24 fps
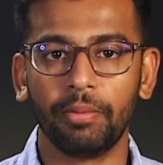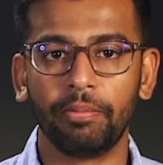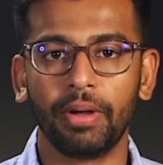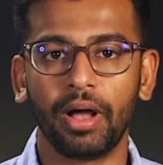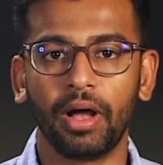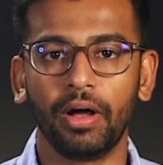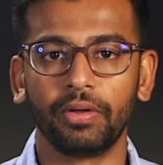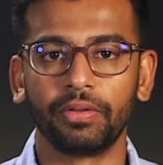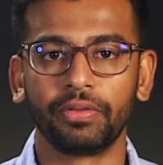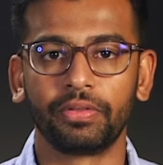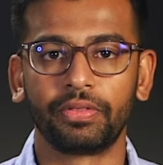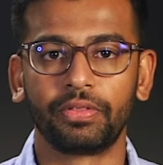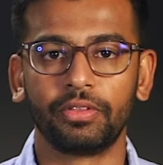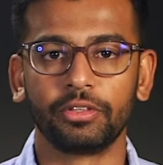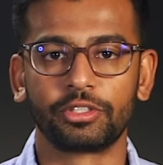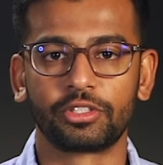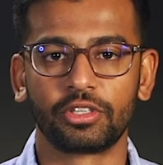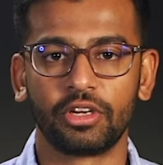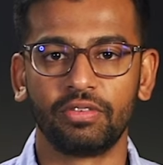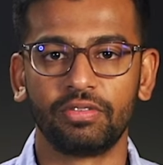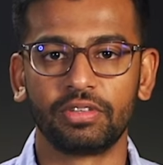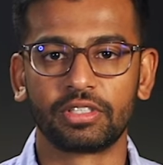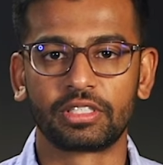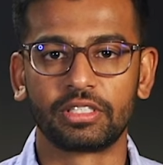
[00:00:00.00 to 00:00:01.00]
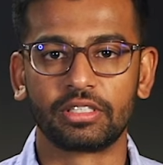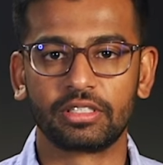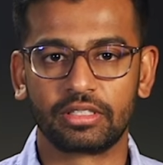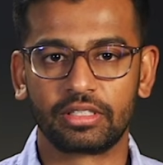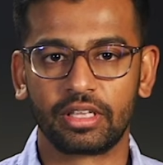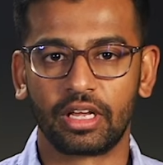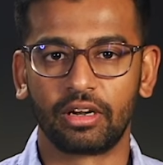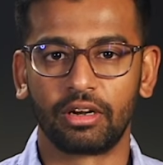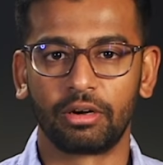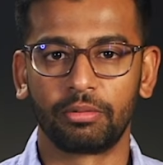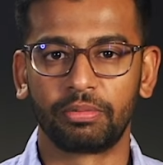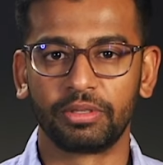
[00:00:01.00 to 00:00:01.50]
about the services
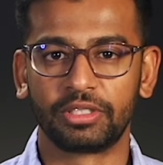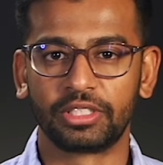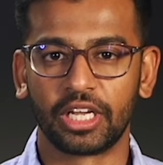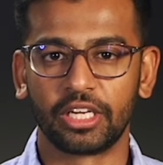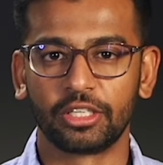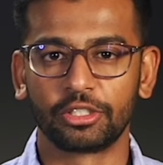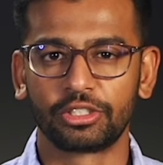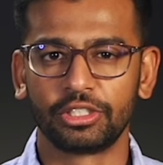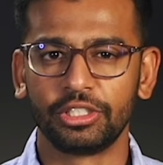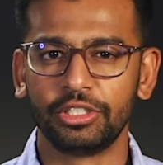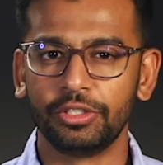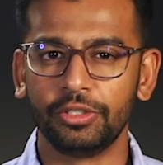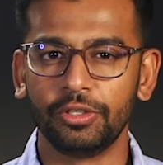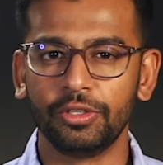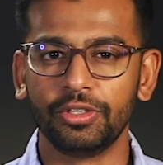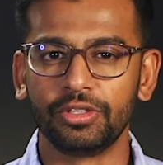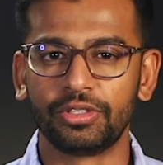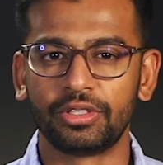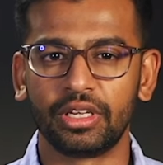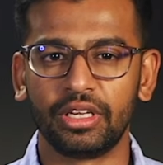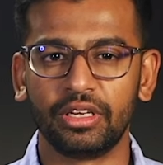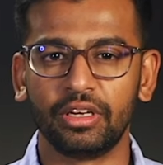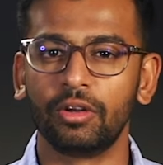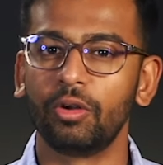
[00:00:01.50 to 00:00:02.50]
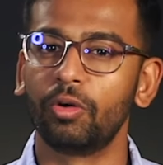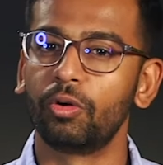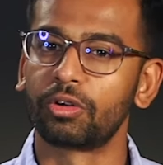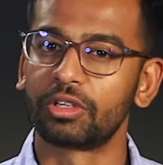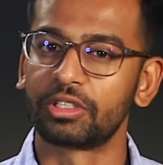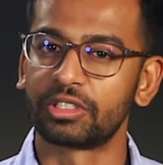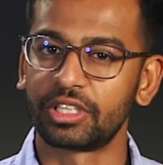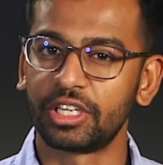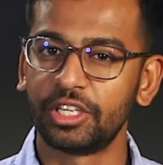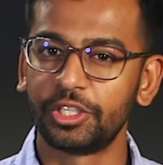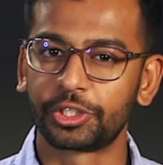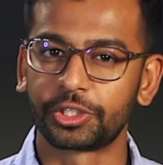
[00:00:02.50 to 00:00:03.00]
that are potentially used in an
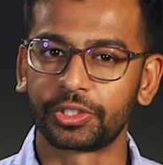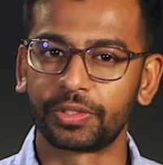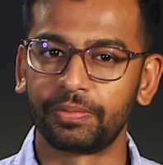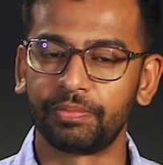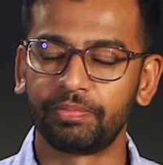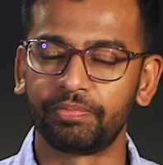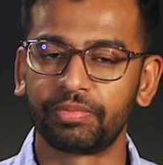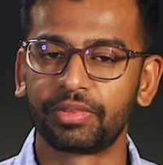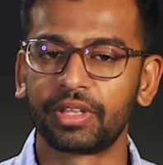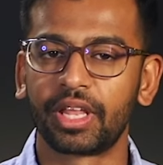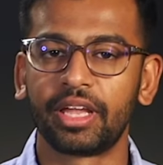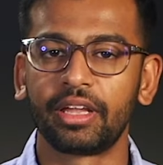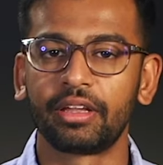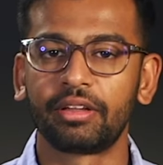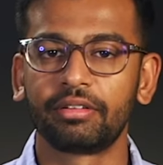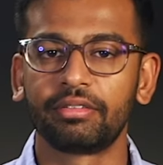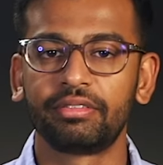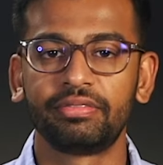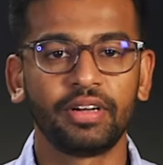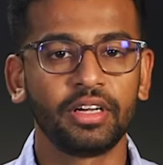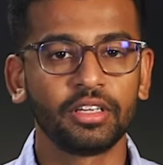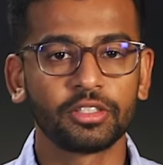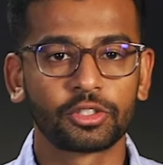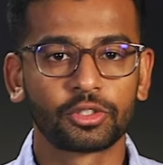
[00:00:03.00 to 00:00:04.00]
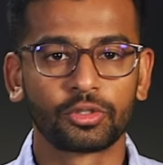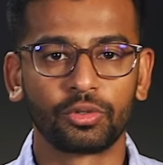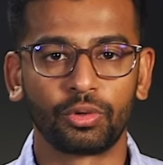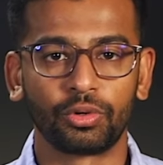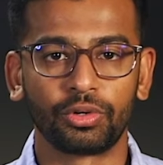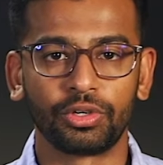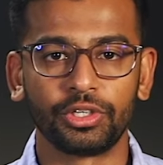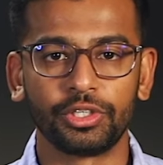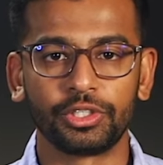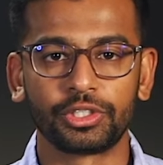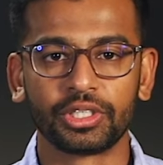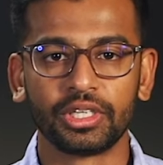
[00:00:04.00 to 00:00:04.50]
organization, like file
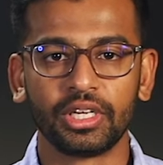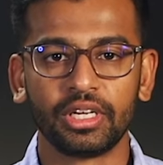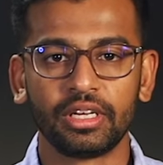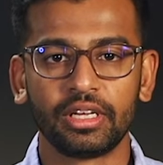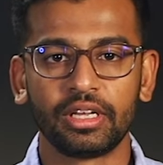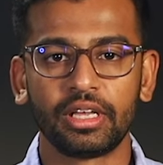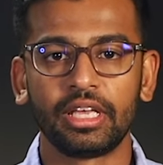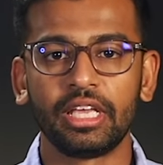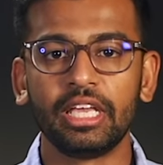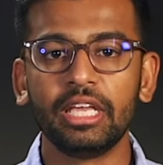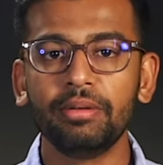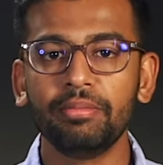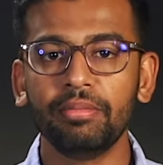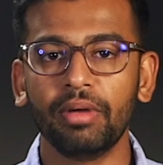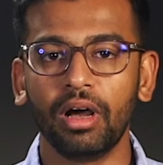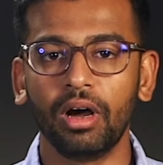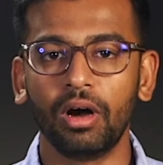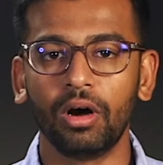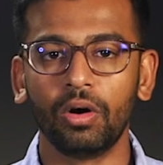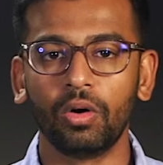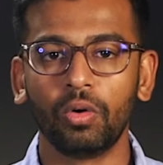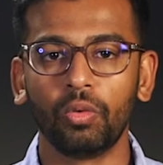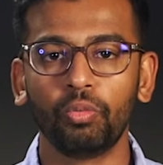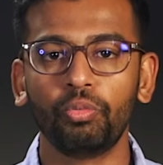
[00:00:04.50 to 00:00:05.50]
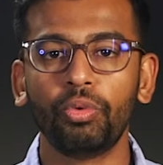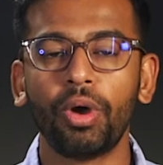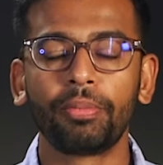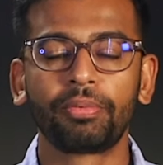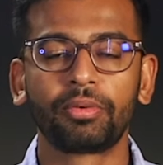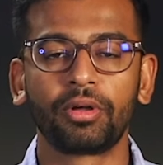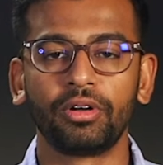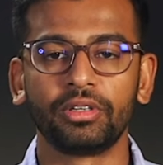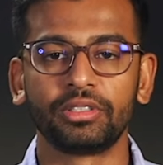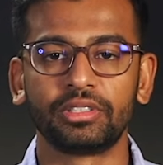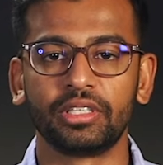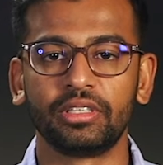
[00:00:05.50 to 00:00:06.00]
storage, email, web
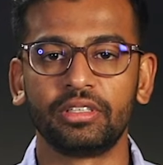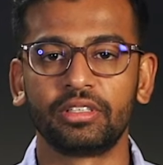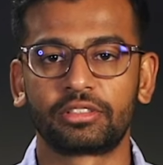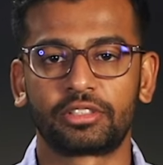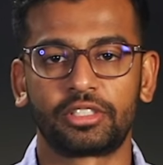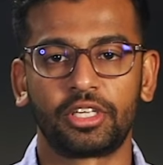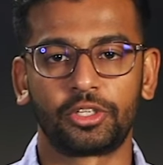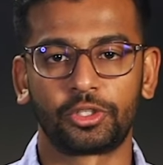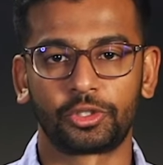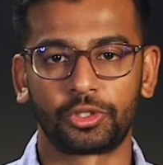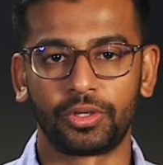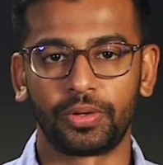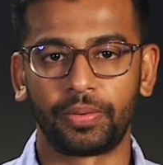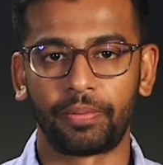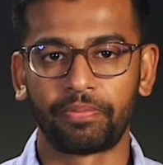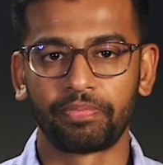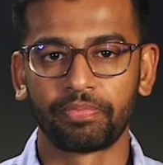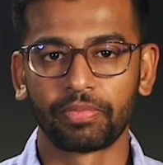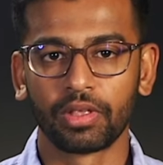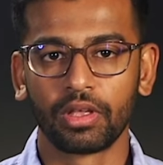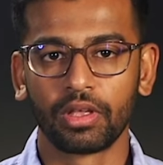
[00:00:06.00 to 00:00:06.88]
content, etc.